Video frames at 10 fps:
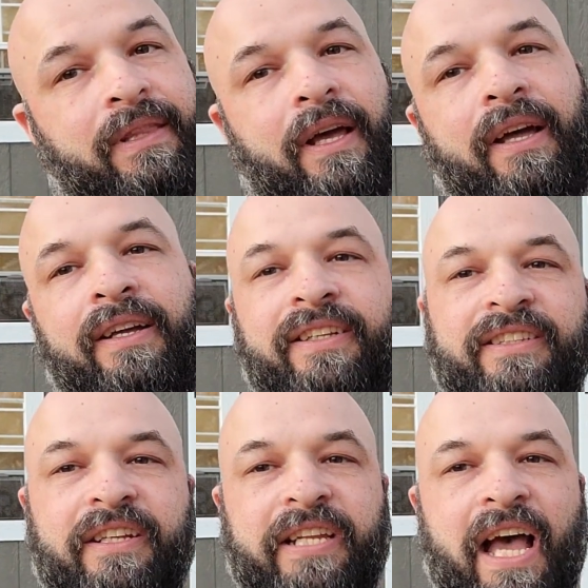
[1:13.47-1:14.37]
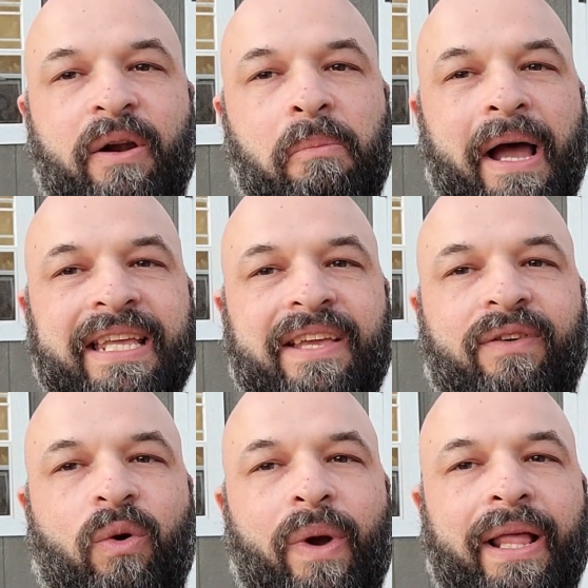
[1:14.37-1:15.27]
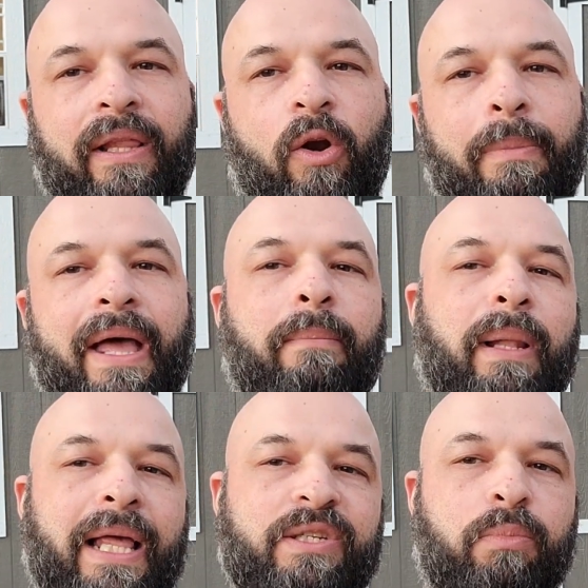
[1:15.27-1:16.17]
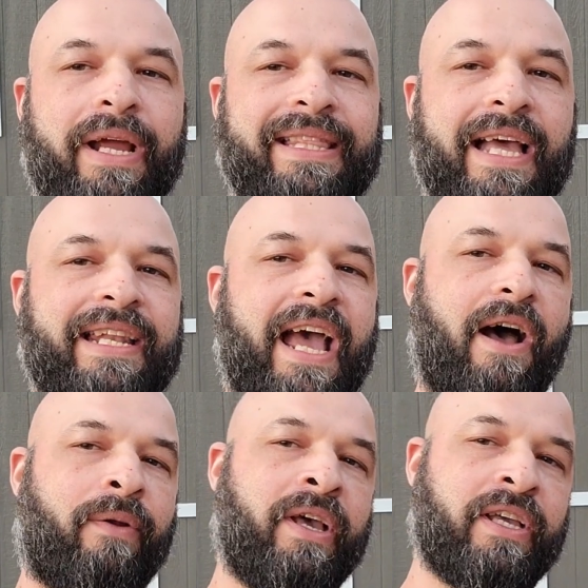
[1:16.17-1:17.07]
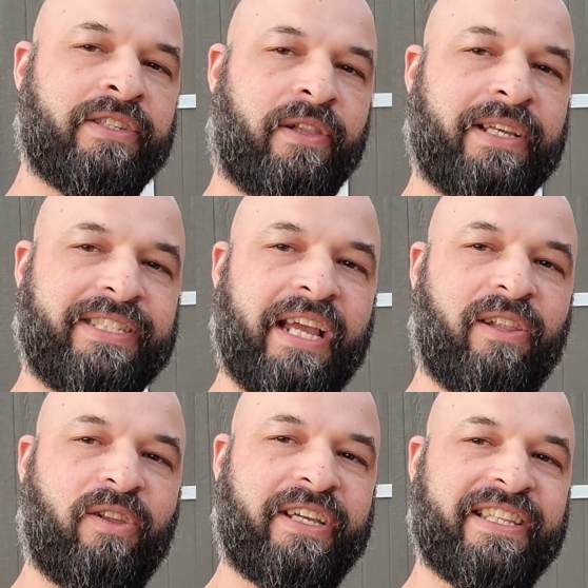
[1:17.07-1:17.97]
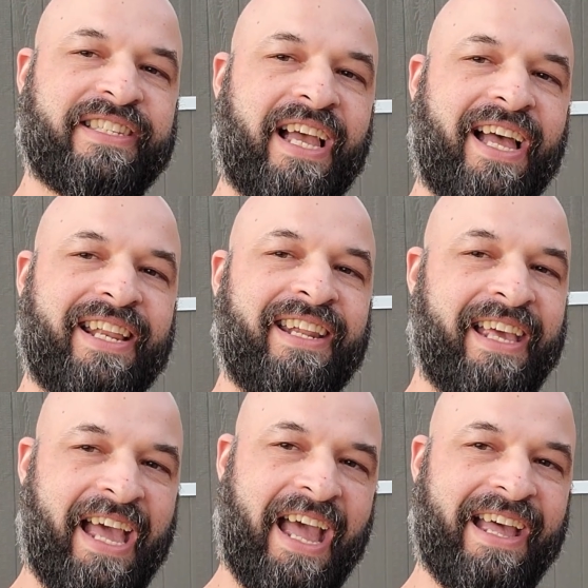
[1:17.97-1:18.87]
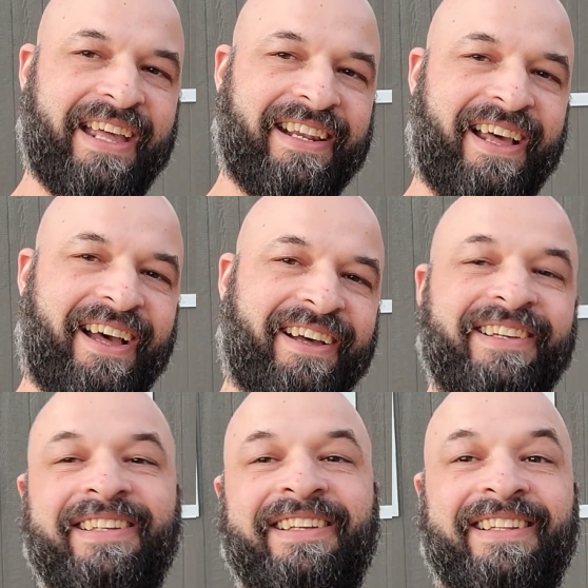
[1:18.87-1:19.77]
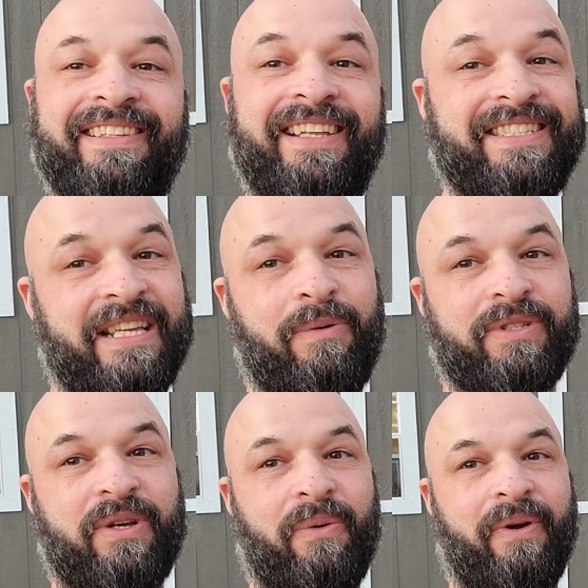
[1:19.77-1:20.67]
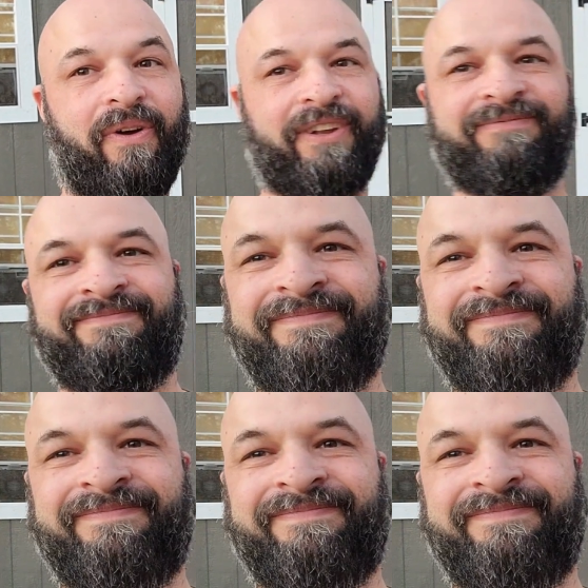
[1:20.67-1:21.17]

the title might give it away a little bit, but let's break that down. So let's take a look inside and let's see what's going on.